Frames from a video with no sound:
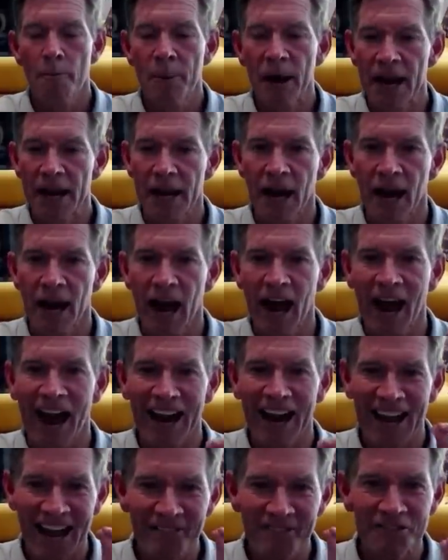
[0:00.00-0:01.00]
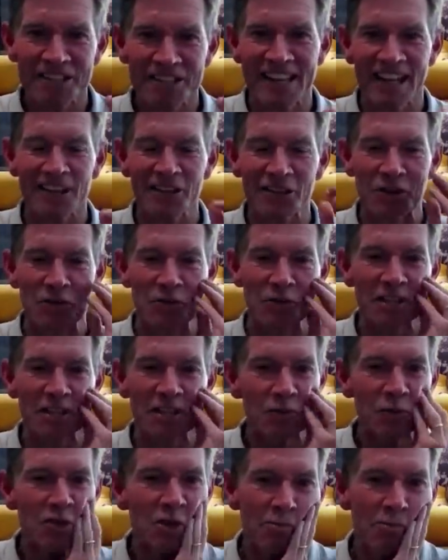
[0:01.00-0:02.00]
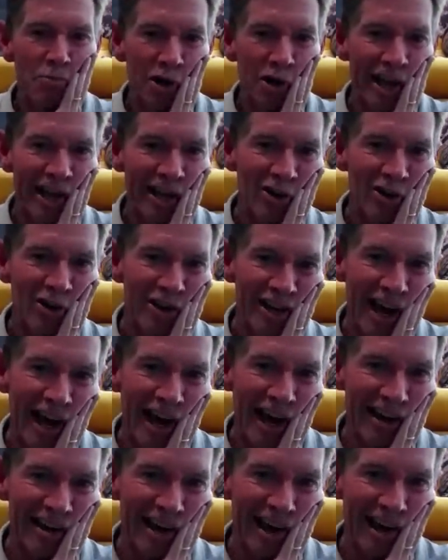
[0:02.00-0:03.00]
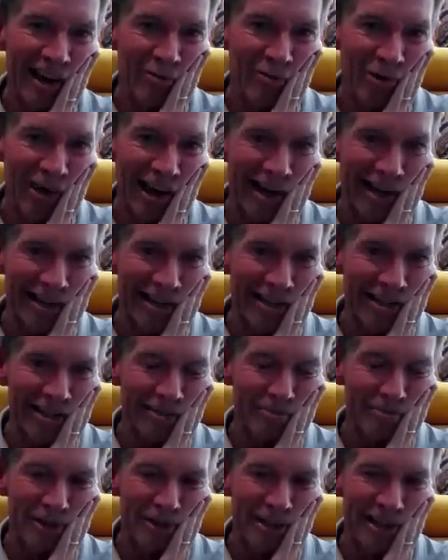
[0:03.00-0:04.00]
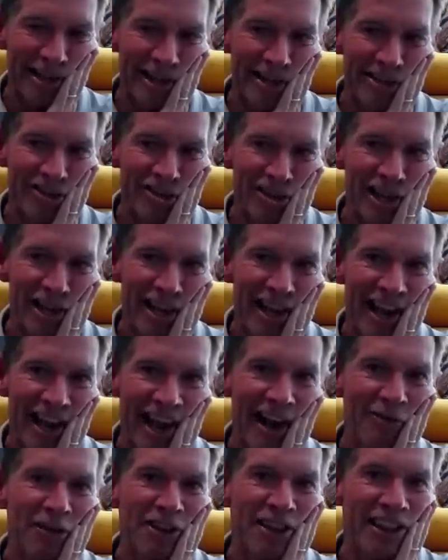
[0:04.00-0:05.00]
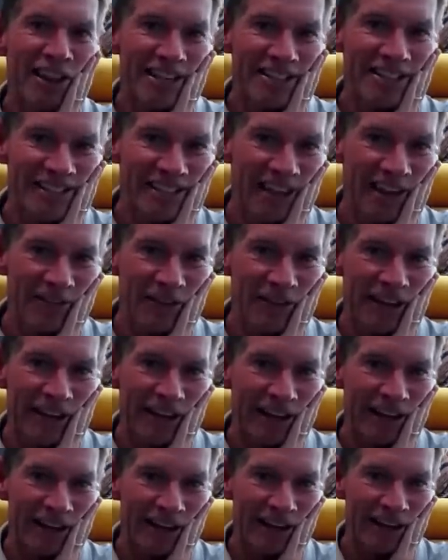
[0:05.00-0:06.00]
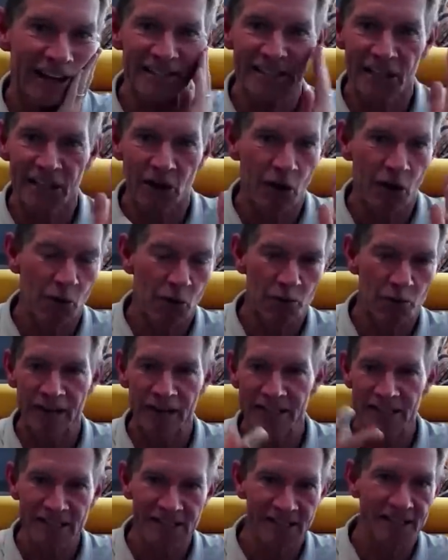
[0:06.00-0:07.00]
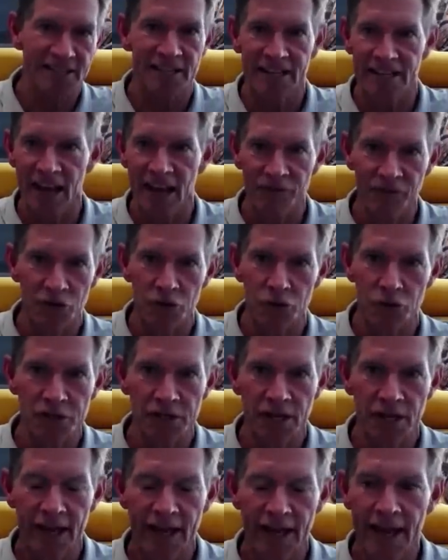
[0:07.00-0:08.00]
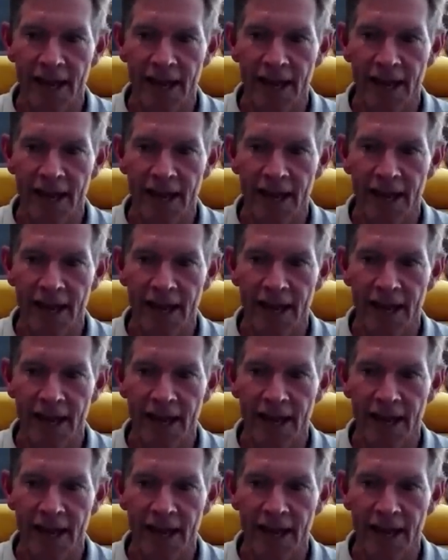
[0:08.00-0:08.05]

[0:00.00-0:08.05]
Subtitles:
But I have to tell you, this was a book I could not write, because every Thanksgiving, I sit around with my nieces and nephews,